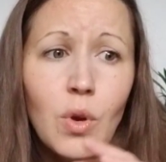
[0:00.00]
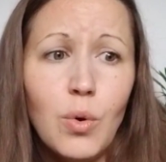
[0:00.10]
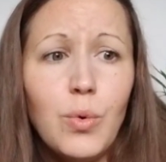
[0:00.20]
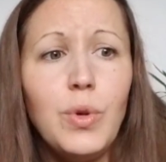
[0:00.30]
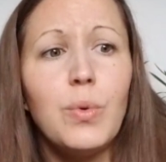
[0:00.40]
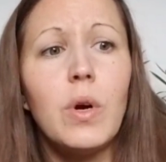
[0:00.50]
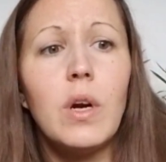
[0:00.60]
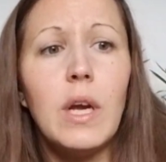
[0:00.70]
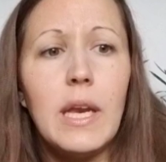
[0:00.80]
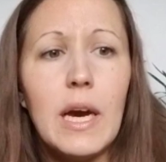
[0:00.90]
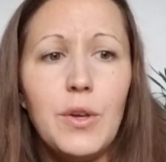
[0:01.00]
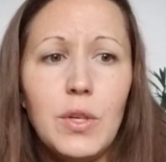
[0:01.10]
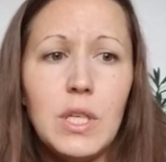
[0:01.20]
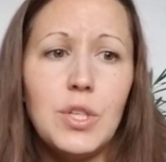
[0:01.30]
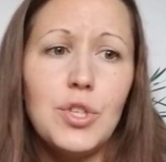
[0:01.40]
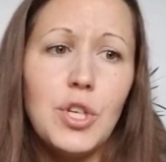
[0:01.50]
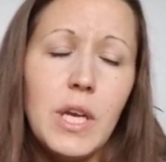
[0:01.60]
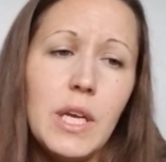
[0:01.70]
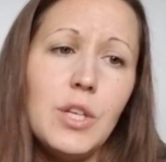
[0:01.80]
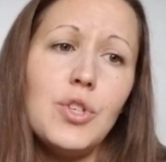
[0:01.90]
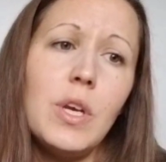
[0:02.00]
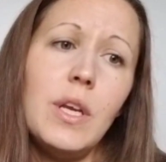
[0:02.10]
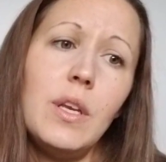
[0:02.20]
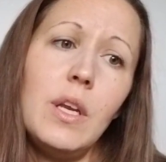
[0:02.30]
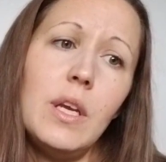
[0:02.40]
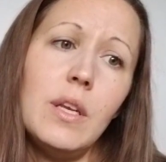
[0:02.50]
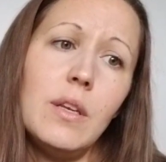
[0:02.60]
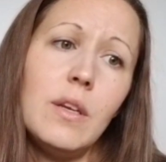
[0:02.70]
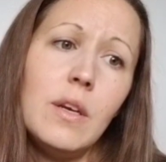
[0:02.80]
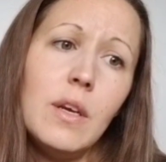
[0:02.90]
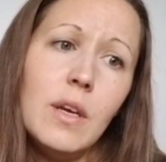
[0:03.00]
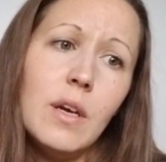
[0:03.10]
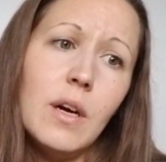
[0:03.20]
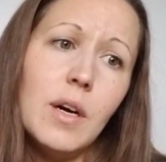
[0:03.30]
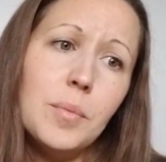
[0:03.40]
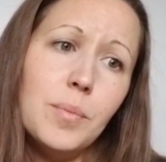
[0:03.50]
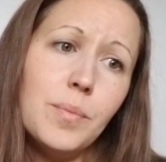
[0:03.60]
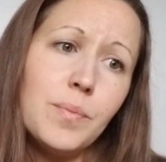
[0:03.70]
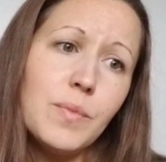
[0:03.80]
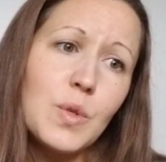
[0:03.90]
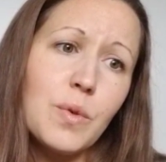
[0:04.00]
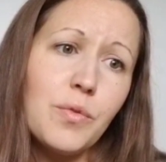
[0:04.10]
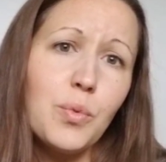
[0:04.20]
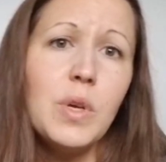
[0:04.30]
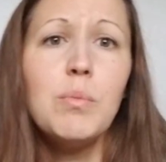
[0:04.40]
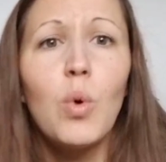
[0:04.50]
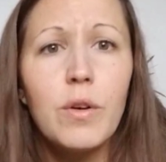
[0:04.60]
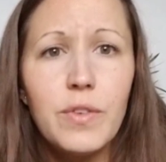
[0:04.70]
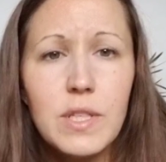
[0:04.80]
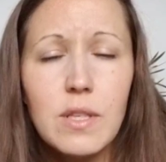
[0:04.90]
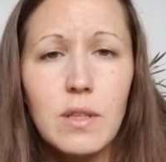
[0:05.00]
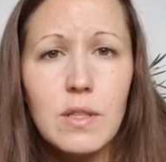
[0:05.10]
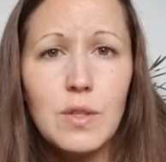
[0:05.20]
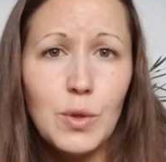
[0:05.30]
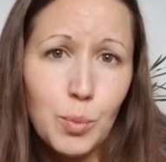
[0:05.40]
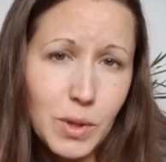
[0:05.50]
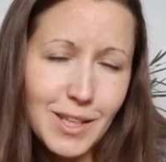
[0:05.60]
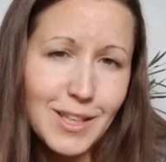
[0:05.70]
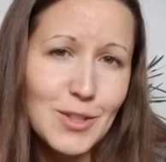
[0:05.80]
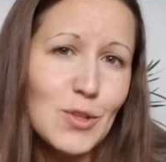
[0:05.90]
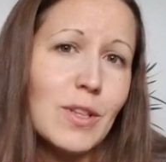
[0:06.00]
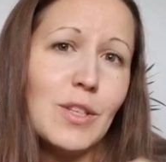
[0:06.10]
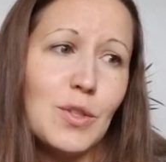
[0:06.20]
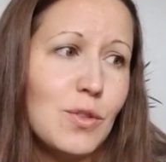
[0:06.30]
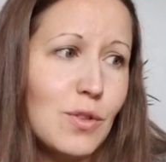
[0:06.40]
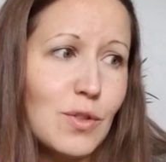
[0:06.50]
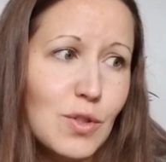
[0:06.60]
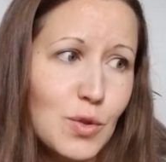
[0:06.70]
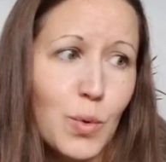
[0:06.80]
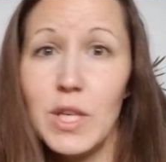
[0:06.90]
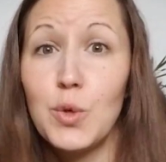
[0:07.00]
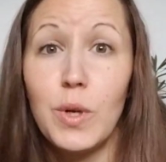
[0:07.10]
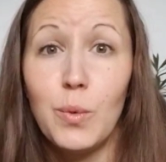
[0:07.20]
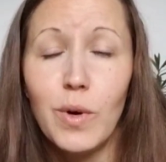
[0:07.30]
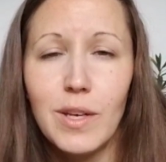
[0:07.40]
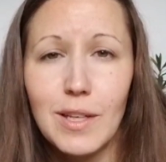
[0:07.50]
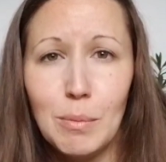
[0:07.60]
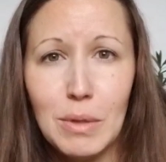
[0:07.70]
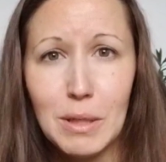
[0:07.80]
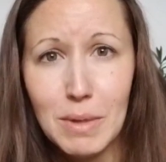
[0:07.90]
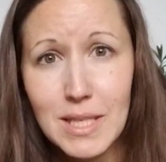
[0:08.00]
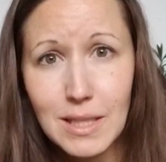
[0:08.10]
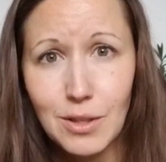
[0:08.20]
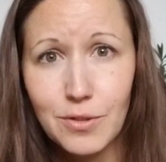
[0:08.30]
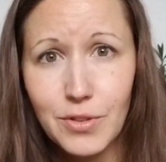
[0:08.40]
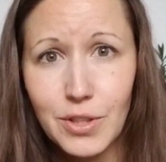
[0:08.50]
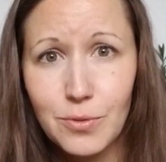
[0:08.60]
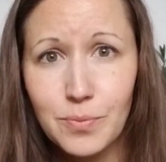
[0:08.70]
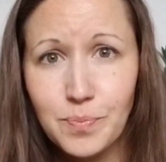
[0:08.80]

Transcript: who you are and how you need to change and and um, sort of remorph into this new being so that 2021 can be an amazing year for you.